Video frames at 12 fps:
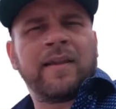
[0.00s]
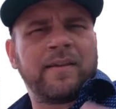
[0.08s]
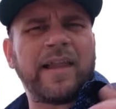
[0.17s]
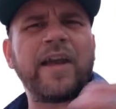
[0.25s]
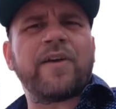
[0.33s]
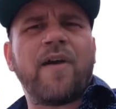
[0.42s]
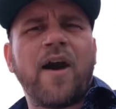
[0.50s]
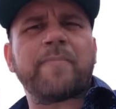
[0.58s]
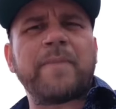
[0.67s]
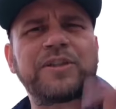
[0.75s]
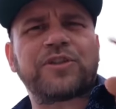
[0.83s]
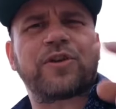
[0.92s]
Later on,
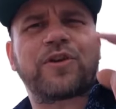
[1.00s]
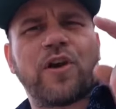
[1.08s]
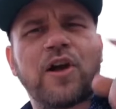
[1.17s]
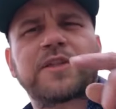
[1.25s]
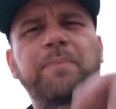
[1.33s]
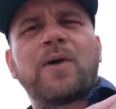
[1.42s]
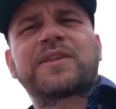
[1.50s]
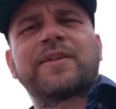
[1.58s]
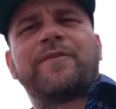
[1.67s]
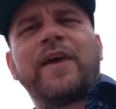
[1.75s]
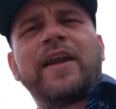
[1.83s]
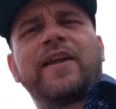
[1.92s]
Mitchell Crooks posts a
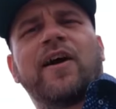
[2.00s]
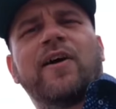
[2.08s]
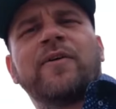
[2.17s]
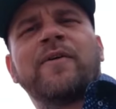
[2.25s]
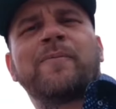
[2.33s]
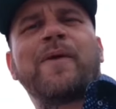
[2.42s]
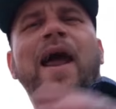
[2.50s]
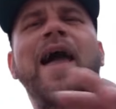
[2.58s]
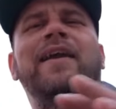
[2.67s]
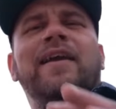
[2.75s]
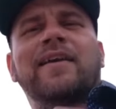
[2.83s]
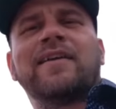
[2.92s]
video
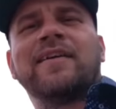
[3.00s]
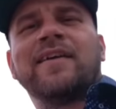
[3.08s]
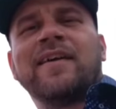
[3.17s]
bragging